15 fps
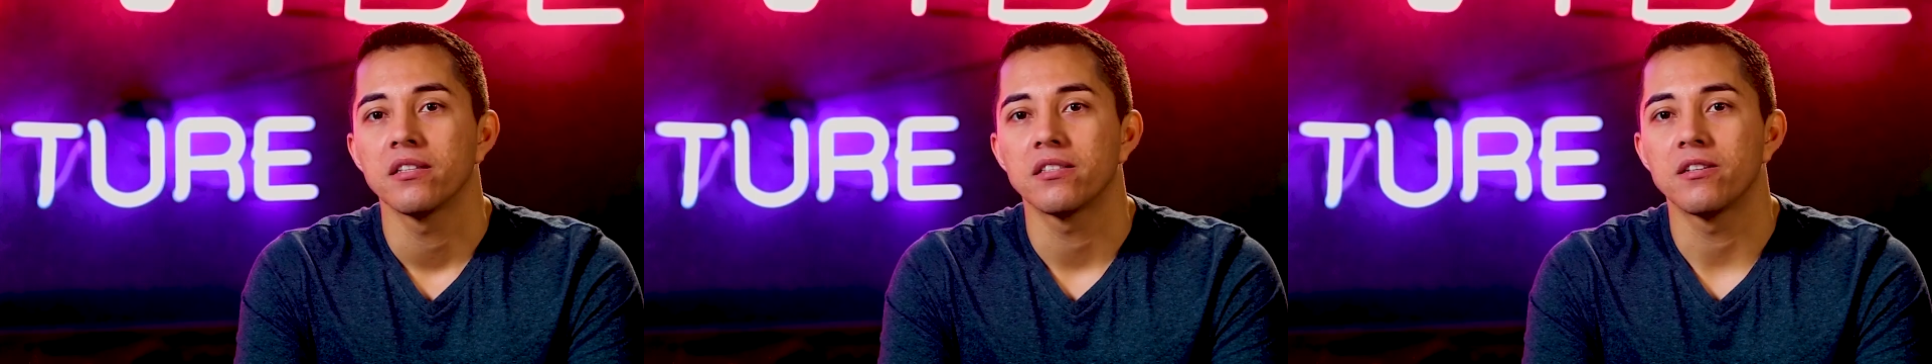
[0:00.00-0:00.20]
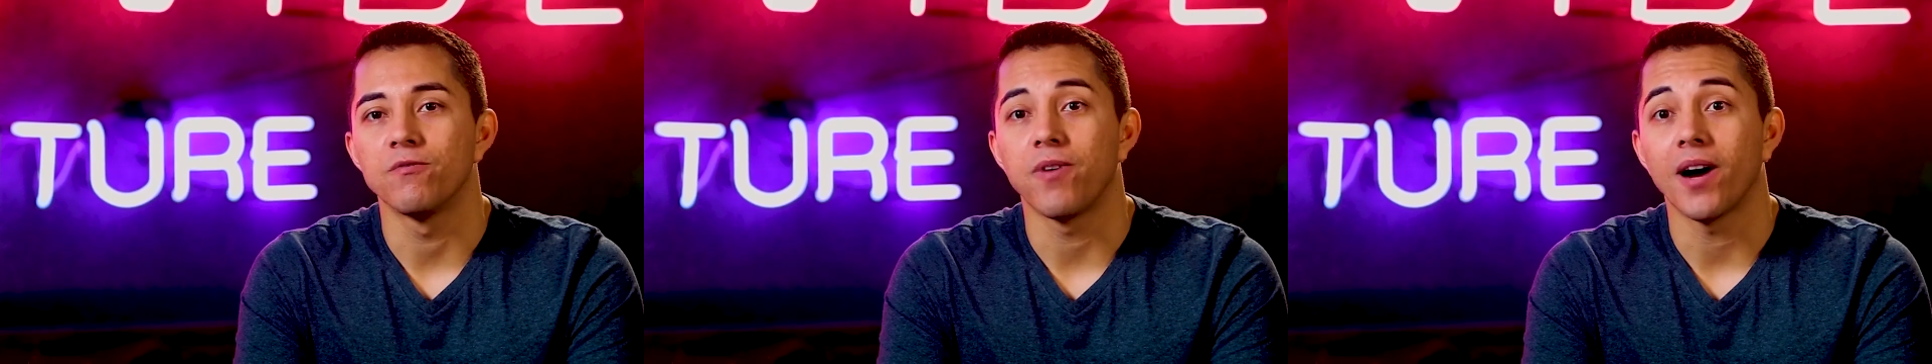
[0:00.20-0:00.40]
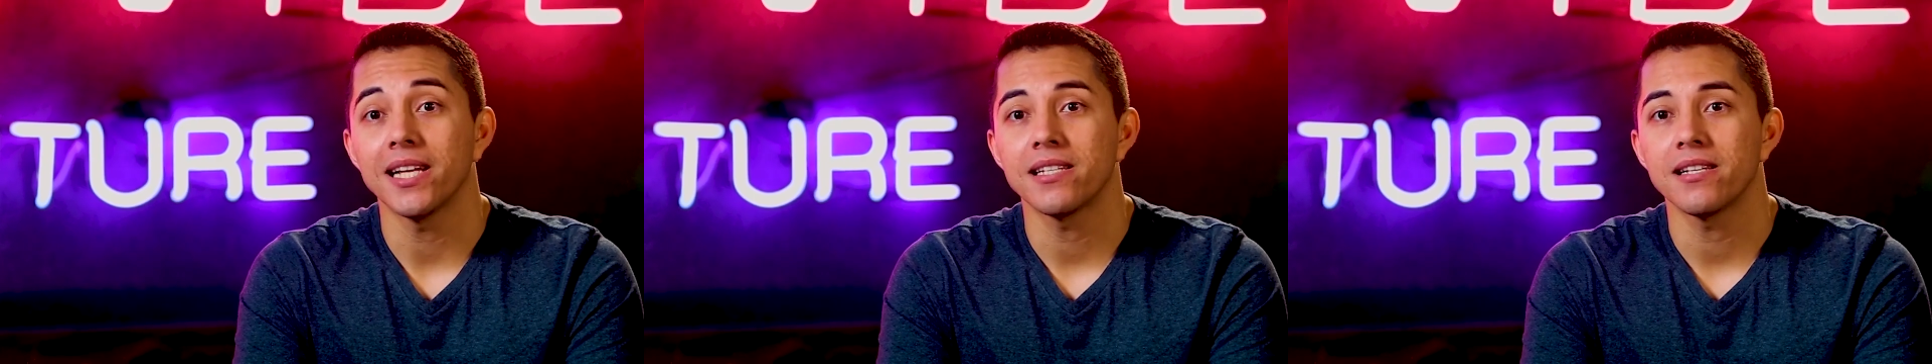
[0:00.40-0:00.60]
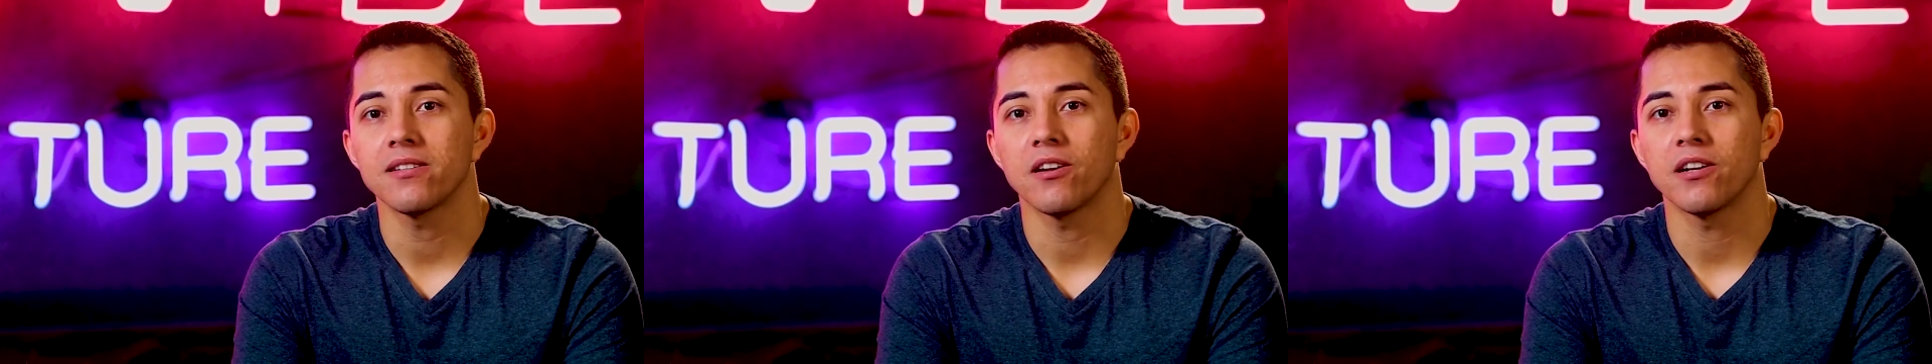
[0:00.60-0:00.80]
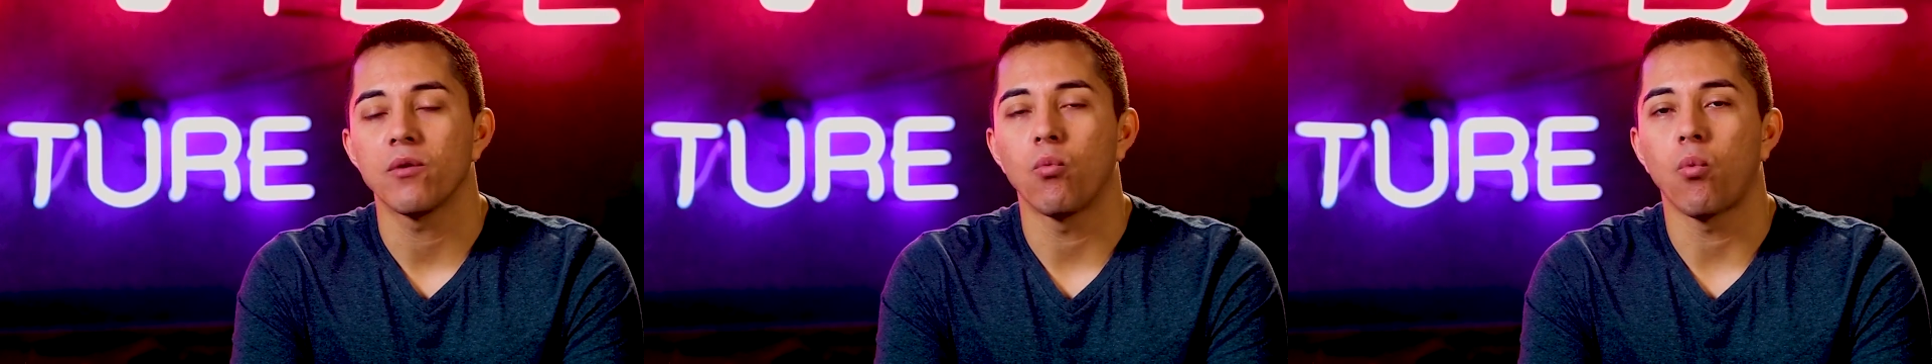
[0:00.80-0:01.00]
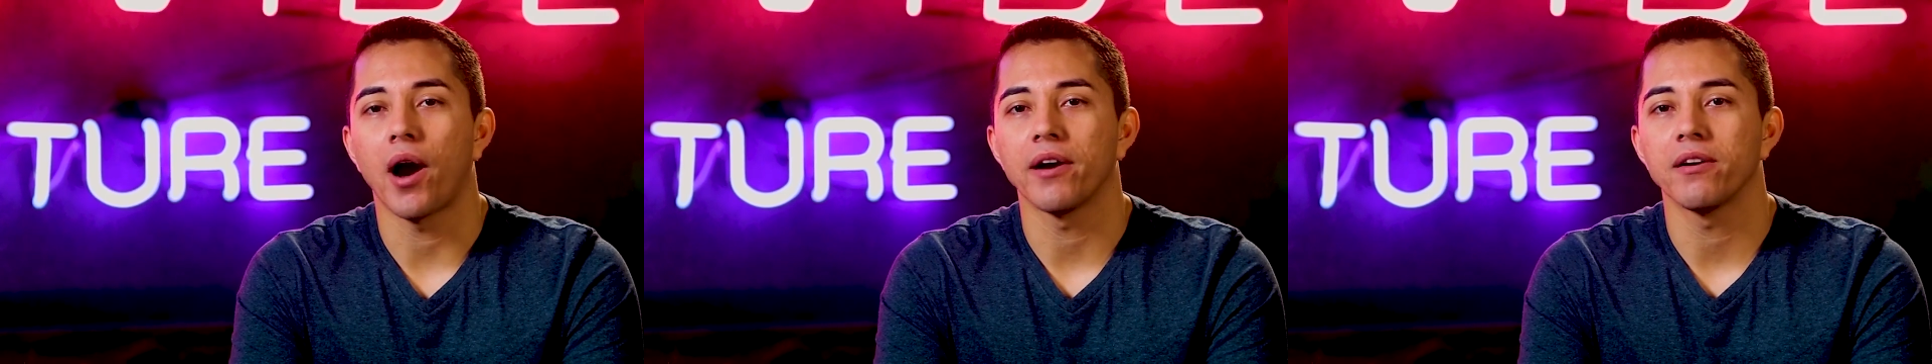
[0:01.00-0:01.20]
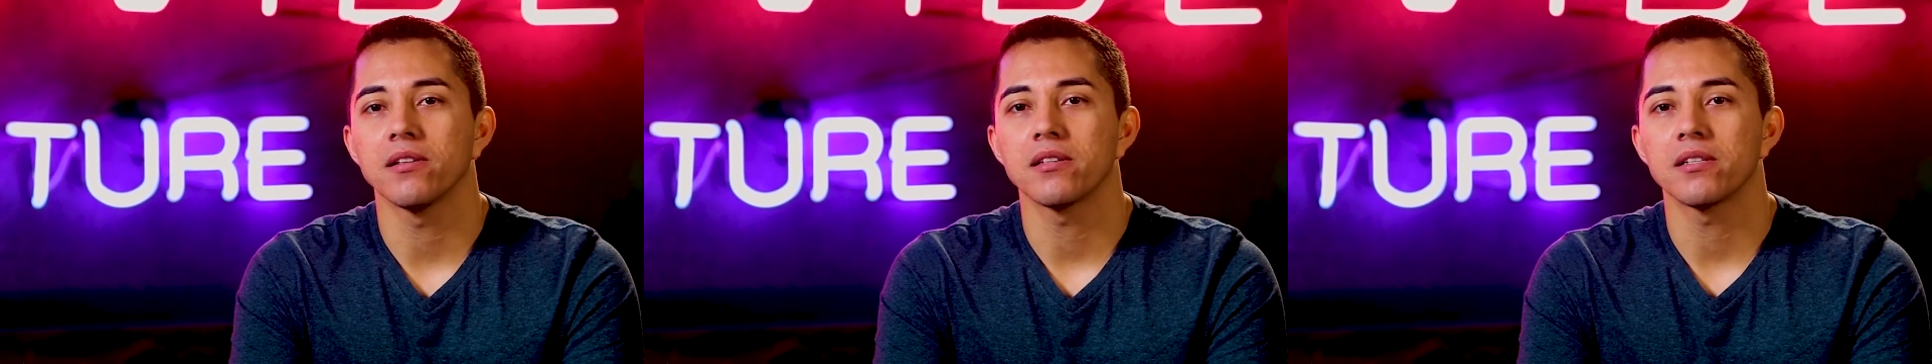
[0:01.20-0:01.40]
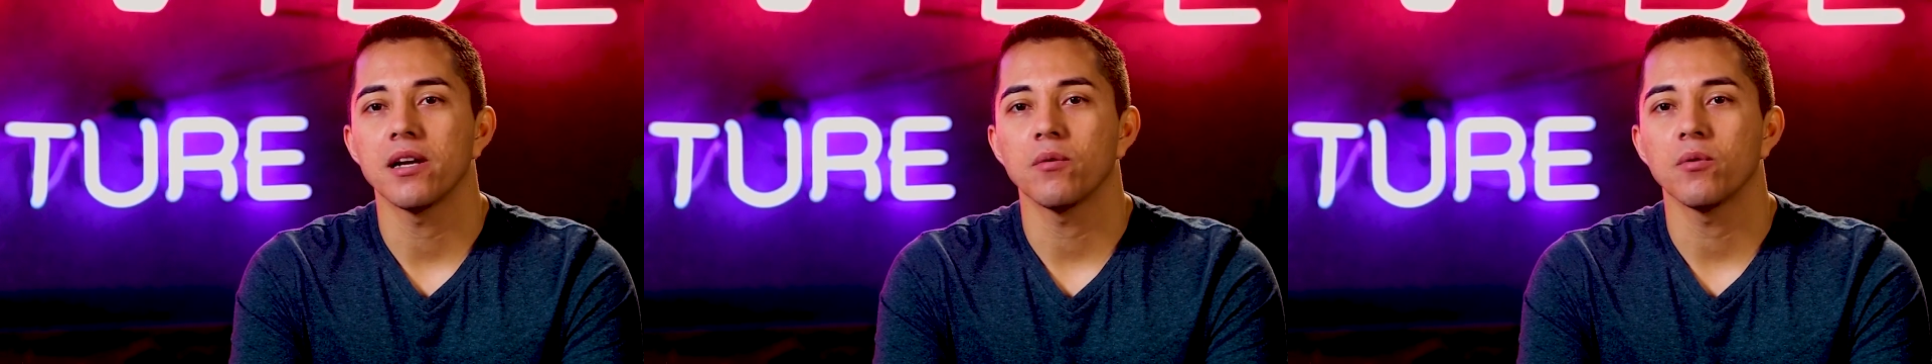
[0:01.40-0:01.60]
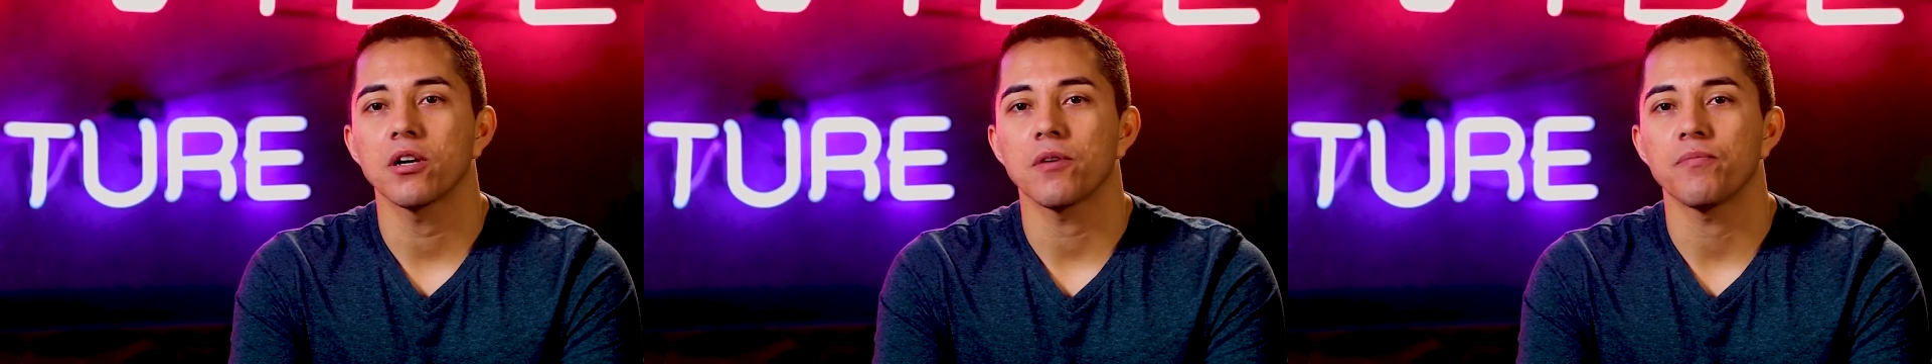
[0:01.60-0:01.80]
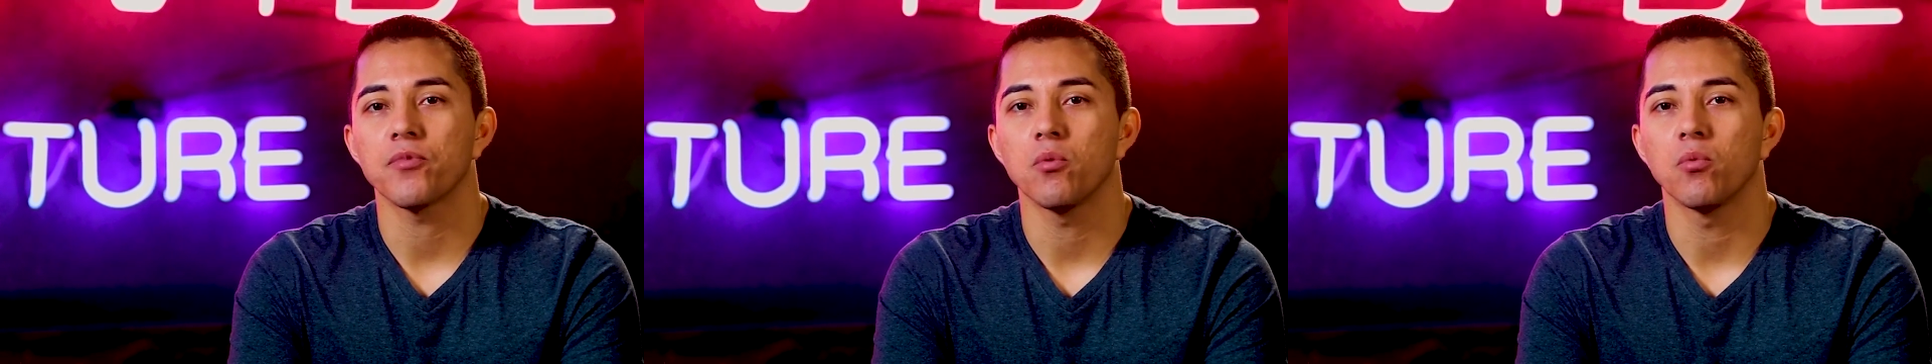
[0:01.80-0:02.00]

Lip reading: Devices on a wireless network